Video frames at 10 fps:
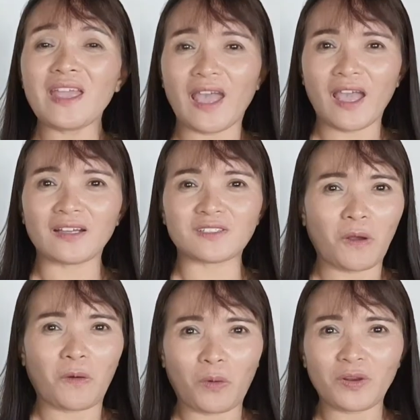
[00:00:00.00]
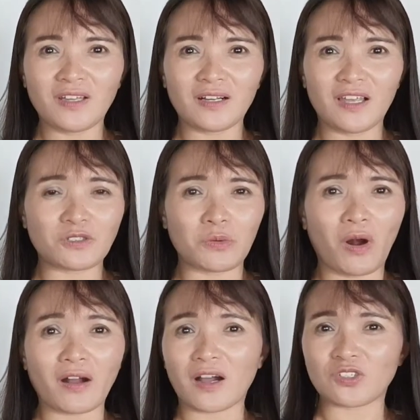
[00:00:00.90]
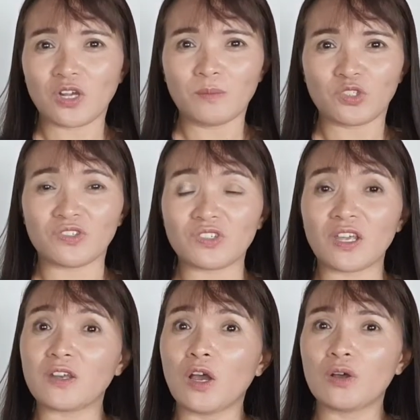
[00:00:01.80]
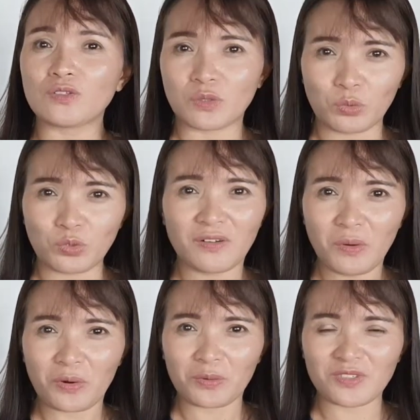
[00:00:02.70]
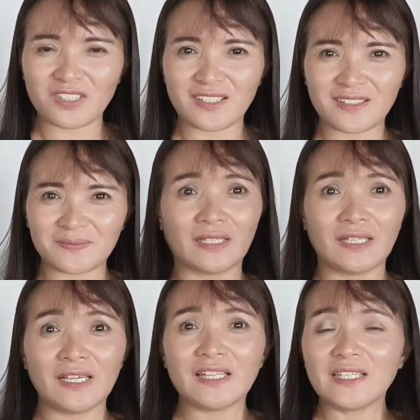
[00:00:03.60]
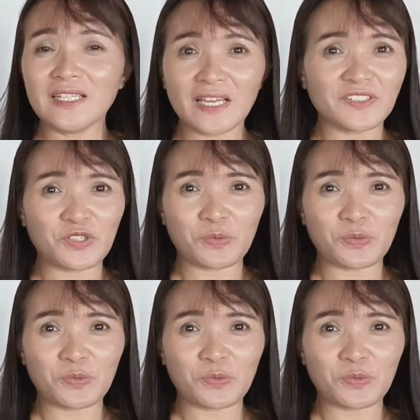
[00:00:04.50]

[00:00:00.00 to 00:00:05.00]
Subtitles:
act accordingly to our assumptions and social norms. The next is